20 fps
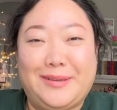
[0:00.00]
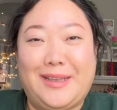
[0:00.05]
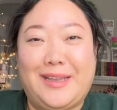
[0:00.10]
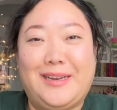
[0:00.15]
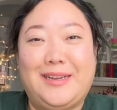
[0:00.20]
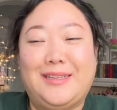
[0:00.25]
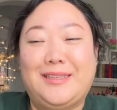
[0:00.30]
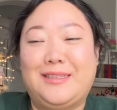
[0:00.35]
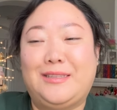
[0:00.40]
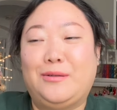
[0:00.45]
And
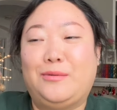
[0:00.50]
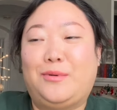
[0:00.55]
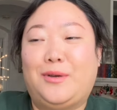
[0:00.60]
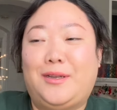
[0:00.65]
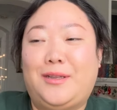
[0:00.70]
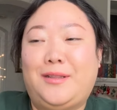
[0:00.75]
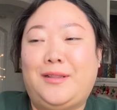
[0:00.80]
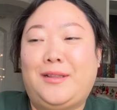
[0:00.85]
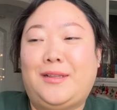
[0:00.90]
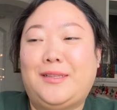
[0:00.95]
it's the
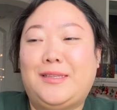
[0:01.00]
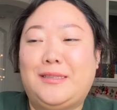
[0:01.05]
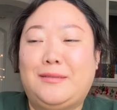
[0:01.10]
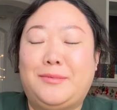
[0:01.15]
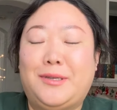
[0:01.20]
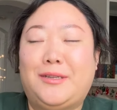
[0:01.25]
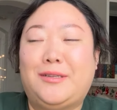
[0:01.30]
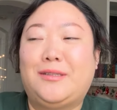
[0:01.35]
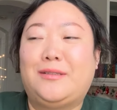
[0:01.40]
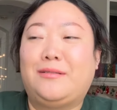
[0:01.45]
one that
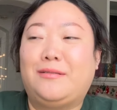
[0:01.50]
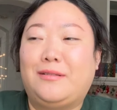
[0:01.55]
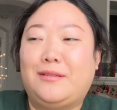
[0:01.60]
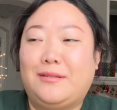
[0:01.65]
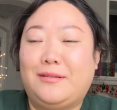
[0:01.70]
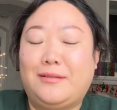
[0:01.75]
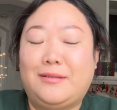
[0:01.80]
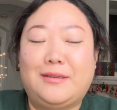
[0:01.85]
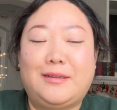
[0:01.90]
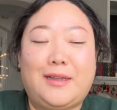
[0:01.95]
smells
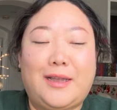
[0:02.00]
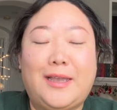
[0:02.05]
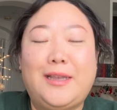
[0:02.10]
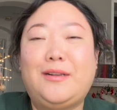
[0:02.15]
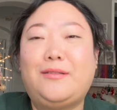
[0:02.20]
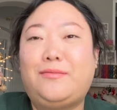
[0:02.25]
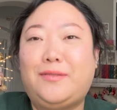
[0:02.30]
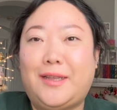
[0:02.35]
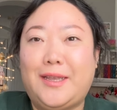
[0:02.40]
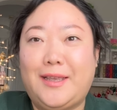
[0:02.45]
kind
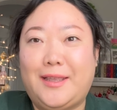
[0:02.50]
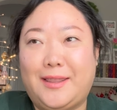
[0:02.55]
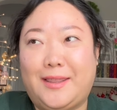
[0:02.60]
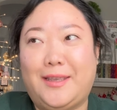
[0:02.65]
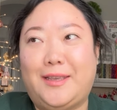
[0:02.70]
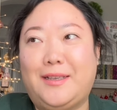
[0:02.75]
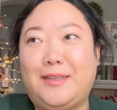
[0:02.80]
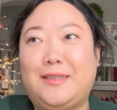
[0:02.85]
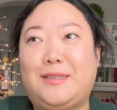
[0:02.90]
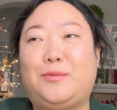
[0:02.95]
of like
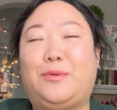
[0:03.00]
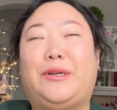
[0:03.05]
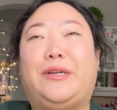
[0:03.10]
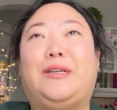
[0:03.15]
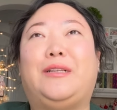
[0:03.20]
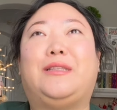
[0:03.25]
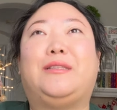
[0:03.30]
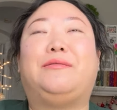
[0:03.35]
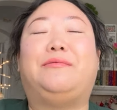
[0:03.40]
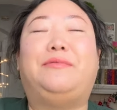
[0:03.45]
this, where
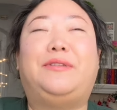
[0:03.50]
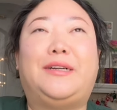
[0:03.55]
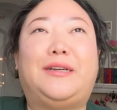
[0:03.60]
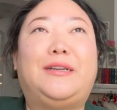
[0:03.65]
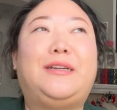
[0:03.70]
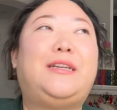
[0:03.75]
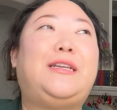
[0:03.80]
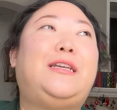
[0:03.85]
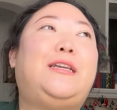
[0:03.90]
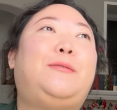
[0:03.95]
it's
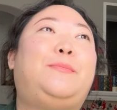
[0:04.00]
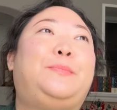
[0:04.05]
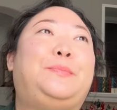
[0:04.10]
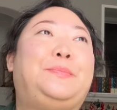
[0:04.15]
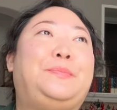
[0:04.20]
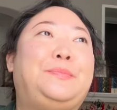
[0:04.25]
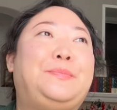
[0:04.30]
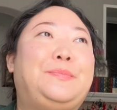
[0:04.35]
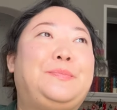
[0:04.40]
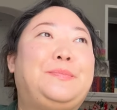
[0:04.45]
very
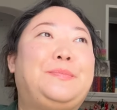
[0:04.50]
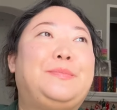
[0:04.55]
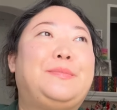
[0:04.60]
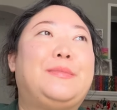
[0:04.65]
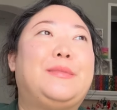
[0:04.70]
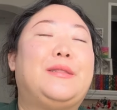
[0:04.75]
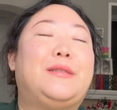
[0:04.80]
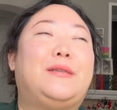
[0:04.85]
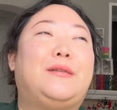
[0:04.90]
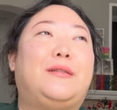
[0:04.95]

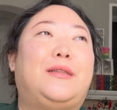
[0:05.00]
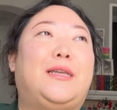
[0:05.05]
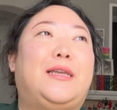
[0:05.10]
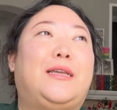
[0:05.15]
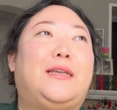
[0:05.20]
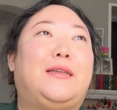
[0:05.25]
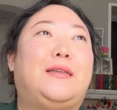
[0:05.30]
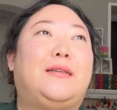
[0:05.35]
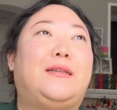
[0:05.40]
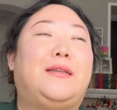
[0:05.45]

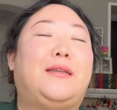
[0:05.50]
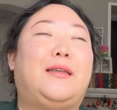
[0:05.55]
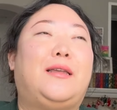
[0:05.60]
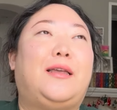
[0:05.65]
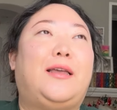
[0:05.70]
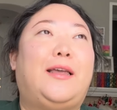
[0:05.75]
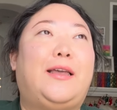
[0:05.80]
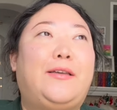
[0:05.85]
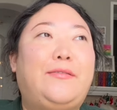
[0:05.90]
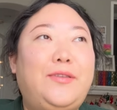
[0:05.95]
like
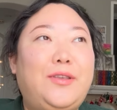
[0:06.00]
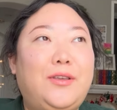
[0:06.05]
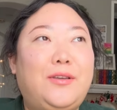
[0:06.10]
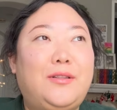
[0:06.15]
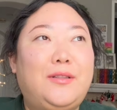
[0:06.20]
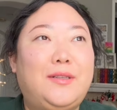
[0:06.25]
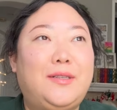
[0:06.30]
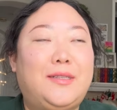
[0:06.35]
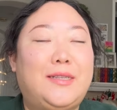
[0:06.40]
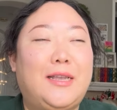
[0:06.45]
heavy on
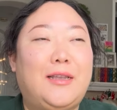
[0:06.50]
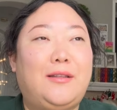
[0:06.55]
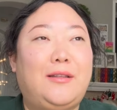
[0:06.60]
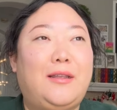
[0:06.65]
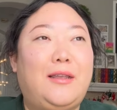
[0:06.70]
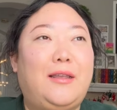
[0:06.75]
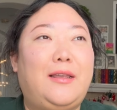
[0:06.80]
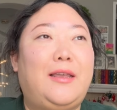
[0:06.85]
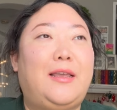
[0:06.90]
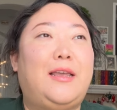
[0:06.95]
the sand,
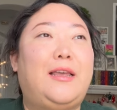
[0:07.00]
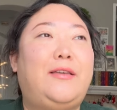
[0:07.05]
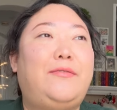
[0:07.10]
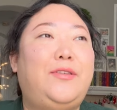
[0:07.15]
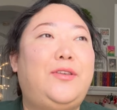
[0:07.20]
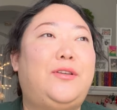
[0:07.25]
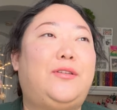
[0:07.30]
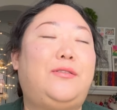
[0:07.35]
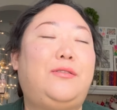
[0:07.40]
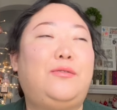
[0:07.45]

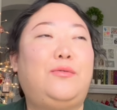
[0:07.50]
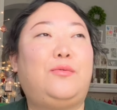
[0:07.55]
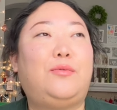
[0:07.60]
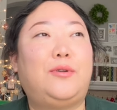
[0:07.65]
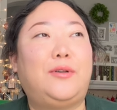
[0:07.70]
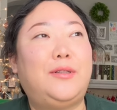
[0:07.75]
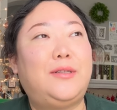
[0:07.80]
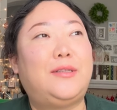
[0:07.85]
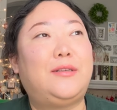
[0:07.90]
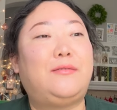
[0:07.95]
heavy on the
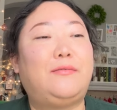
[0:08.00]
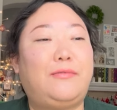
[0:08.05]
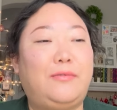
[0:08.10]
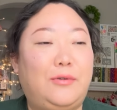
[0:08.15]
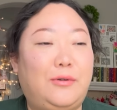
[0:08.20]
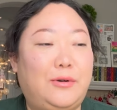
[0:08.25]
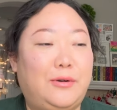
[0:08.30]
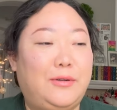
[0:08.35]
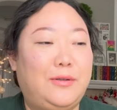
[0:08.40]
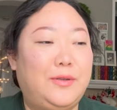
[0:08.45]
woods and
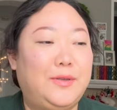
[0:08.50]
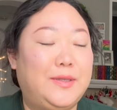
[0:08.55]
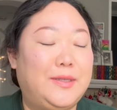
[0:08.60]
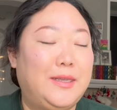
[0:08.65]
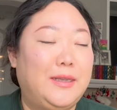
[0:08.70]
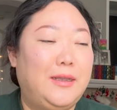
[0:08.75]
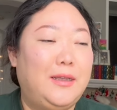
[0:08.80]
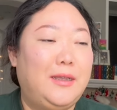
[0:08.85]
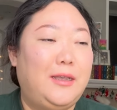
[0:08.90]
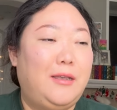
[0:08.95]
florals,
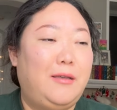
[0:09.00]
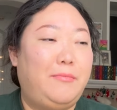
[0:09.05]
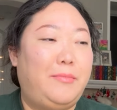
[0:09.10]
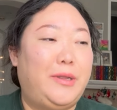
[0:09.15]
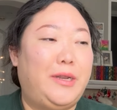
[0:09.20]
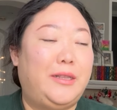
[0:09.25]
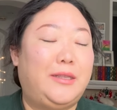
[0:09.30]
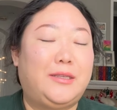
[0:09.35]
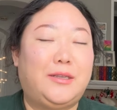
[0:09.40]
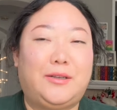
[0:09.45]

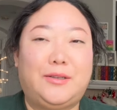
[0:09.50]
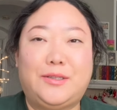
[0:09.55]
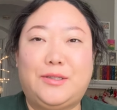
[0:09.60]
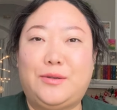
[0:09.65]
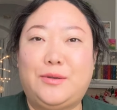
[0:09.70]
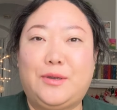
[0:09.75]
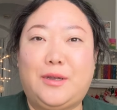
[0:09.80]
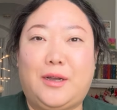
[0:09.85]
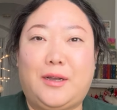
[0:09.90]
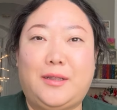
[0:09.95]
but it's
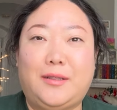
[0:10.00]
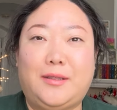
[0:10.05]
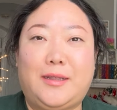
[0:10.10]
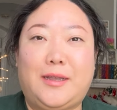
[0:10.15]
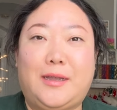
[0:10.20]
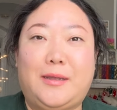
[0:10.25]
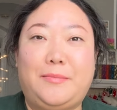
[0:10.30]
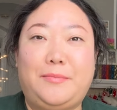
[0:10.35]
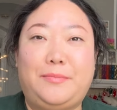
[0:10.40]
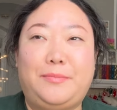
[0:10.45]
also got
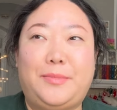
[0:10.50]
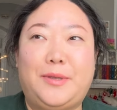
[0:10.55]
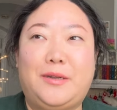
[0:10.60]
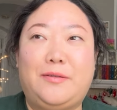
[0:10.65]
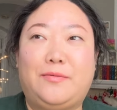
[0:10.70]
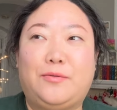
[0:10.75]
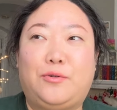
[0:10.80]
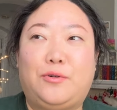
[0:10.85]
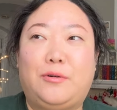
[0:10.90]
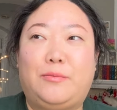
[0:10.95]
that bit
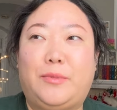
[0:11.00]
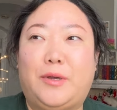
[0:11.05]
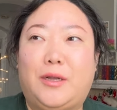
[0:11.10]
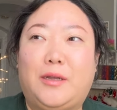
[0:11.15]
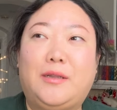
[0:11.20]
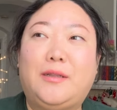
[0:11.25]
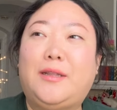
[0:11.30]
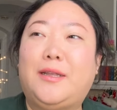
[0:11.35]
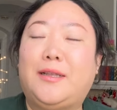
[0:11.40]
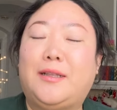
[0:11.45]
of
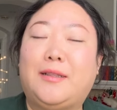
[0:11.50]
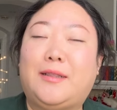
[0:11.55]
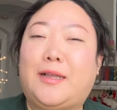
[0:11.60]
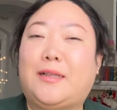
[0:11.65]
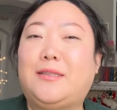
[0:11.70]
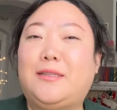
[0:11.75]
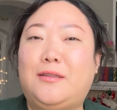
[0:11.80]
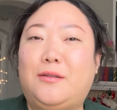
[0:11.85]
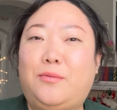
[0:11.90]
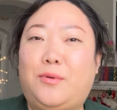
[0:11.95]
gourmand. Like
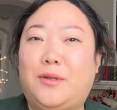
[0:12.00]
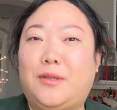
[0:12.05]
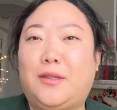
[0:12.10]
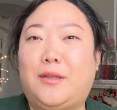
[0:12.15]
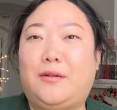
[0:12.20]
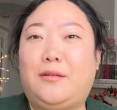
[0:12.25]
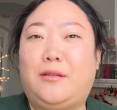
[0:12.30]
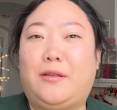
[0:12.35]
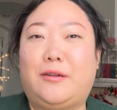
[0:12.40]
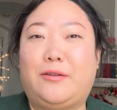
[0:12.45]
that's the one that
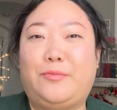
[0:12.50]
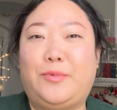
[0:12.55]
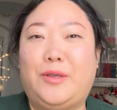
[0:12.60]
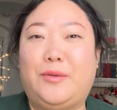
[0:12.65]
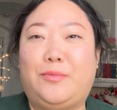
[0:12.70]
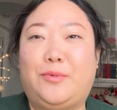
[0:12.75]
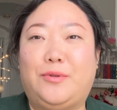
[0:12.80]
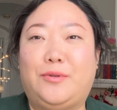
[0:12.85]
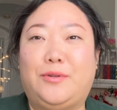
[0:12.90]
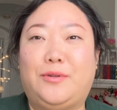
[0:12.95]
a lot of
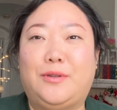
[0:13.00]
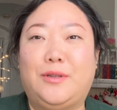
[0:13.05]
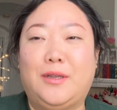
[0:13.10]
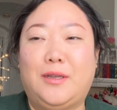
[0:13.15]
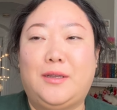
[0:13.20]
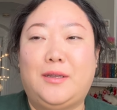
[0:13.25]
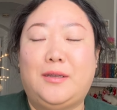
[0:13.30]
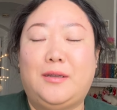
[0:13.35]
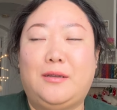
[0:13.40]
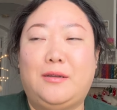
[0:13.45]
people
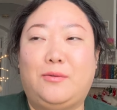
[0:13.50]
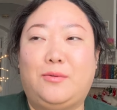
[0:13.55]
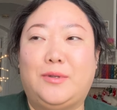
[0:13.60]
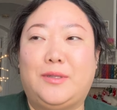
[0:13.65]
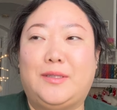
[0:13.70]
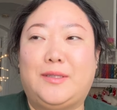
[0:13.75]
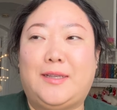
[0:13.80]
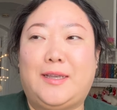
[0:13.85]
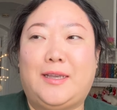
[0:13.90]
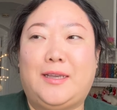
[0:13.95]
would
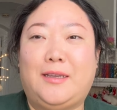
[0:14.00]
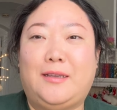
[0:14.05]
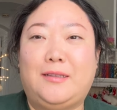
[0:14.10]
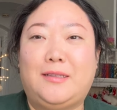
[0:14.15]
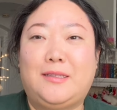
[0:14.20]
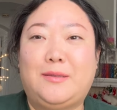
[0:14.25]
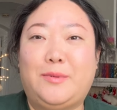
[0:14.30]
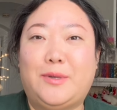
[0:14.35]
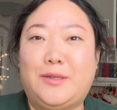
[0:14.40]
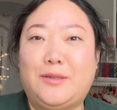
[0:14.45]
say
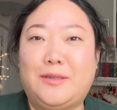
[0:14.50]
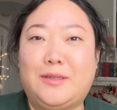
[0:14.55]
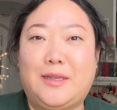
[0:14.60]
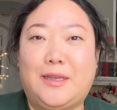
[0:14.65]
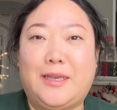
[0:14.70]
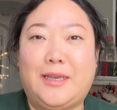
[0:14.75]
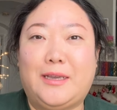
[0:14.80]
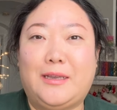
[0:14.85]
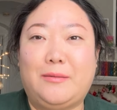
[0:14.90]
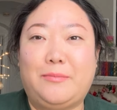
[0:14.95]
smells
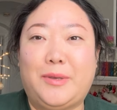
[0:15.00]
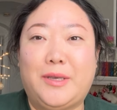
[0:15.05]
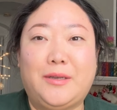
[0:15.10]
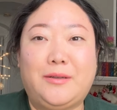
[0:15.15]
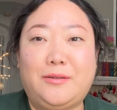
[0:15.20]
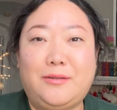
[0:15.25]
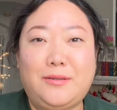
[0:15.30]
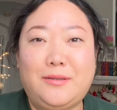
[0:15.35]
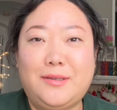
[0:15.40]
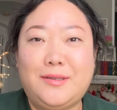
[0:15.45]
like
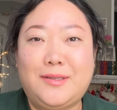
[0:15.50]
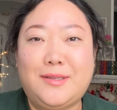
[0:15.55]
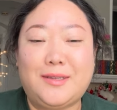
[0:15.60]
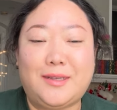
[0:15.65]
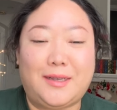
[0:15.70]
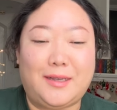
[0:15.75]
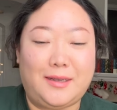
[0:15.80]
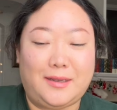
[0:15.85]
pickles.